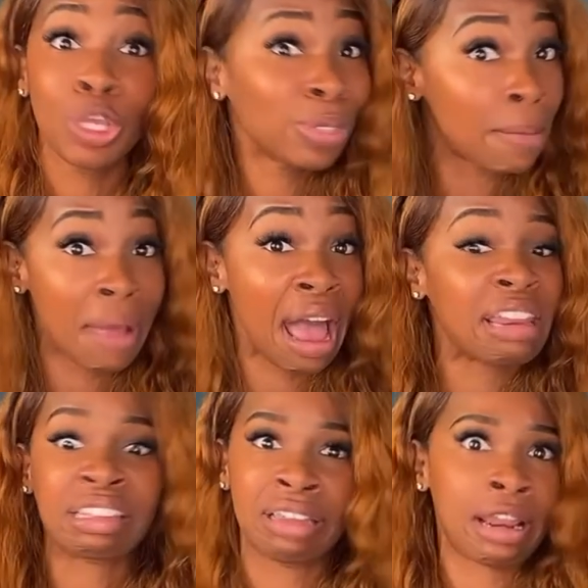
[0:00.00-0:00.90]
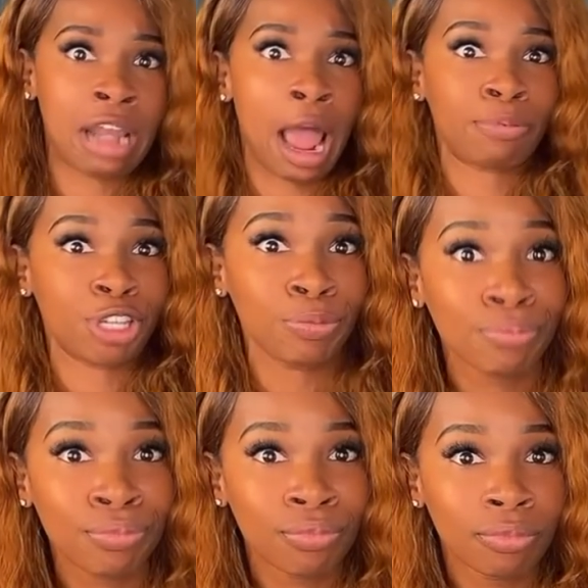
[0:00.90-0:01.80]
using mine is not an option.
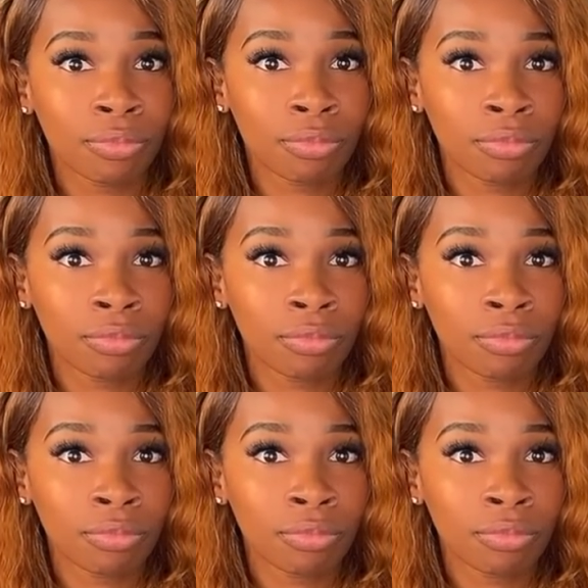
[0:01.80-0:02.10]
Mm.